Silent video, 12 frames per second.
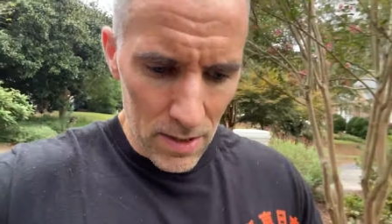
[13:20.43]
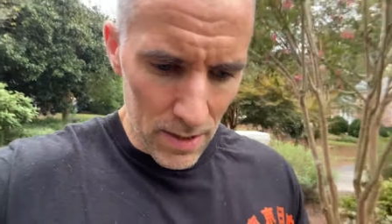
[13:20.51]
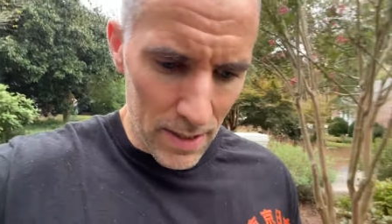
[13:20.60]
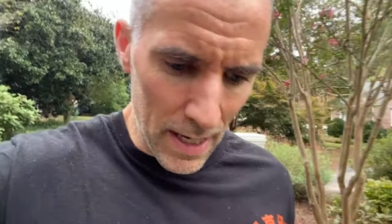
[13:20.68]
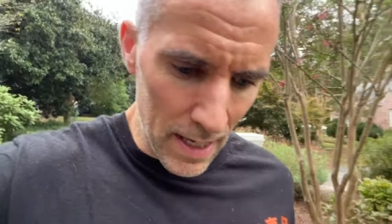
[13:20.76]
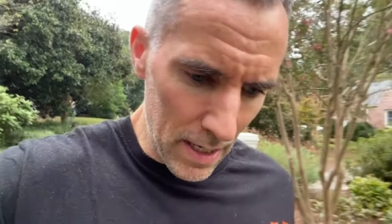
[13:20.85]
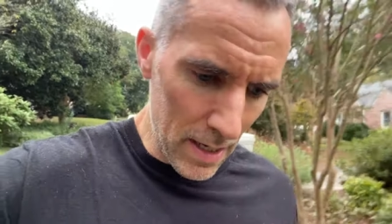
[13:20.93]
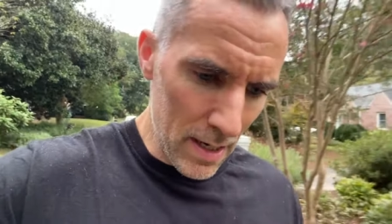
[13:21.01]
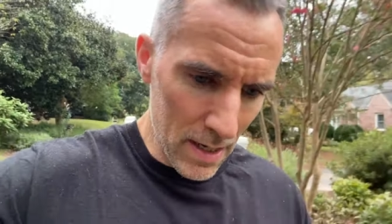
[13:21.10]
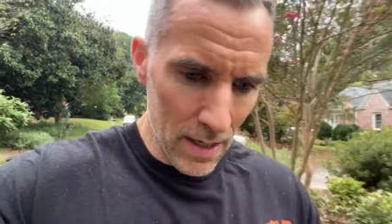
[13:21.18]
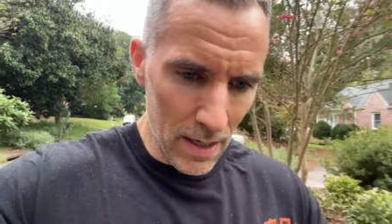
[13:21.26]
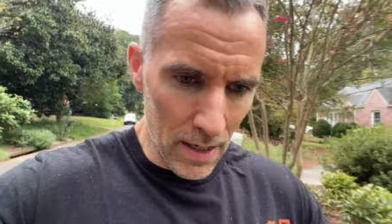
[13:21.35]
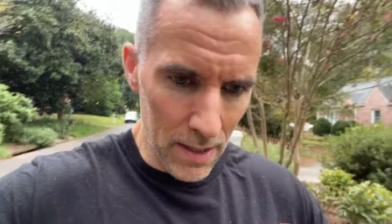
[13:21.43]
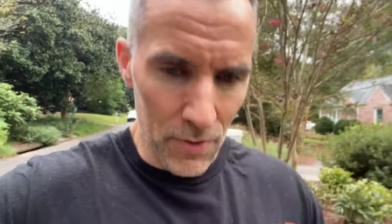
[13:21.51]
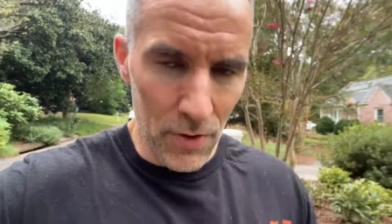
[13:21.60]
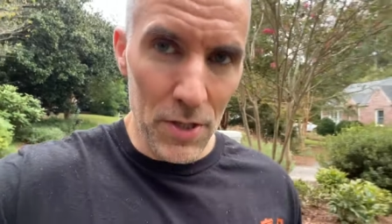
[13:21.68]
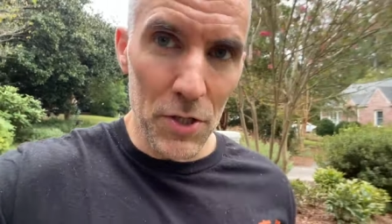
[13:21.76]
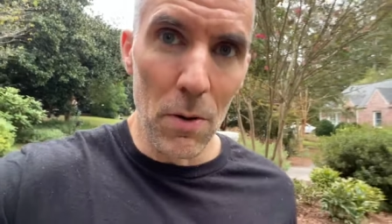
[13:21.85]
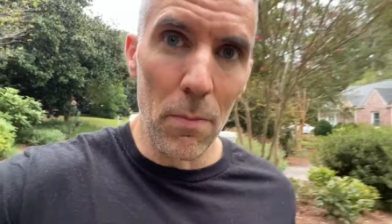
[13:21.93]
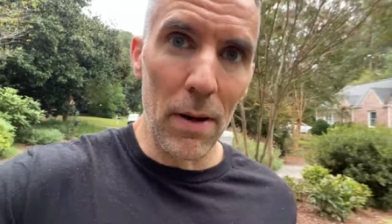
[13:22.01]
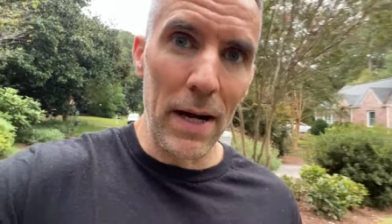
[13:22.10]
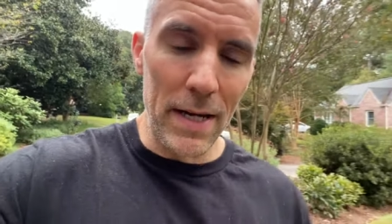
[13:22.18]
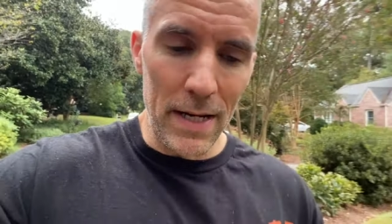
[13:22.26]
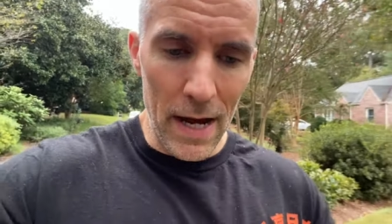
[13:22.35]
than uh, traditional
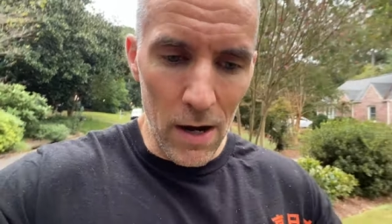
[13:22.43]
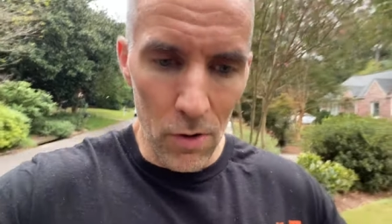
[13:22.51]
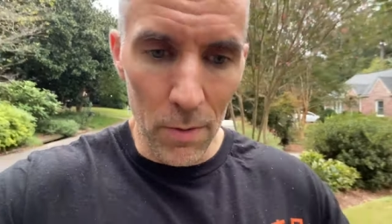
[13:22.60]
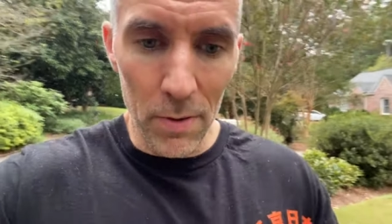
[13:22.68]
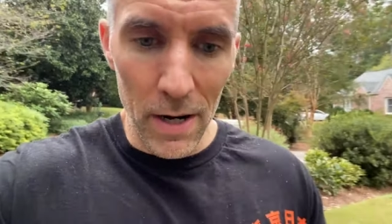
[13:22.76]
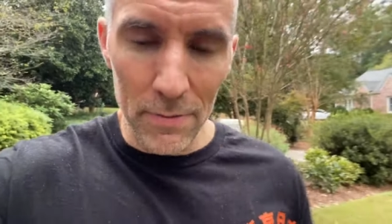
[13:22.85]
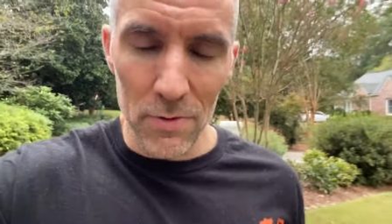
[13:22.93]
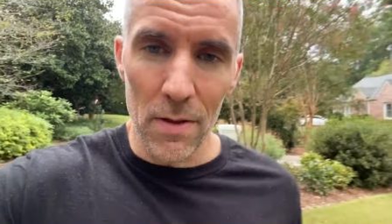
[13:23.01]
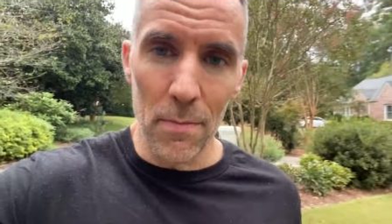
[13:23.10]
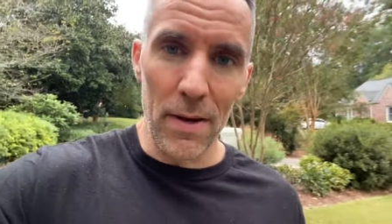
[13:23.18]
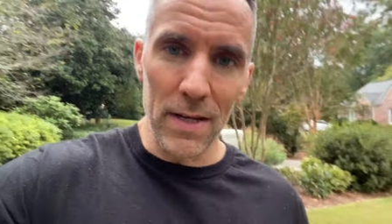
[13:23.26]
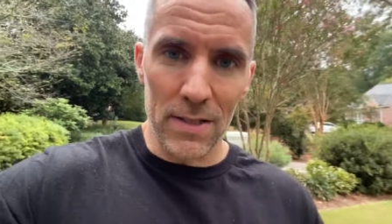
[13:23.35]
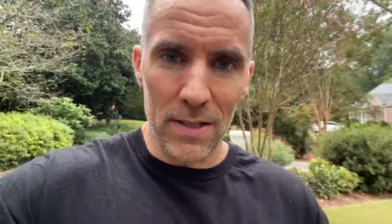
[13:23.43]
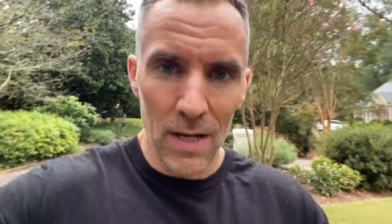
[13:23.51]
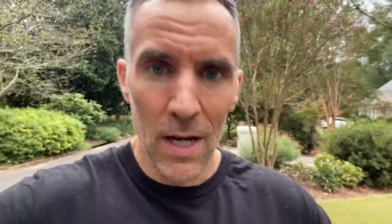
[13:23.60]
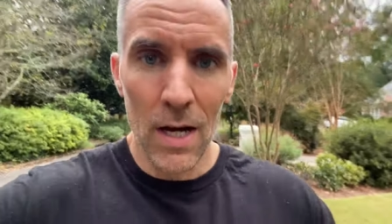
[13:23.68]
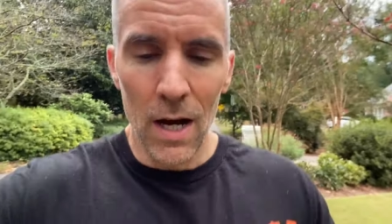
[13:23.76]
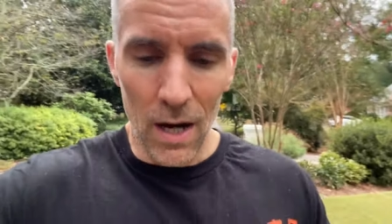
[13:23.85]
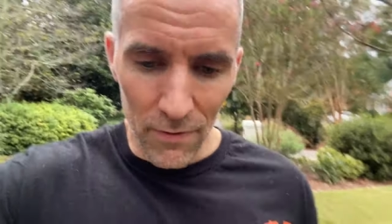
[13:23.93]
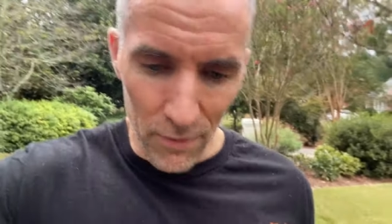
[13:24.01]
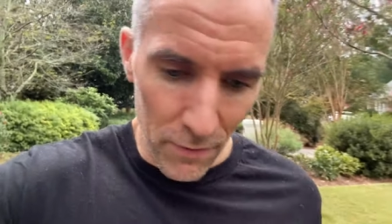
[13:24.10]
buy it now or perhaps to the best offer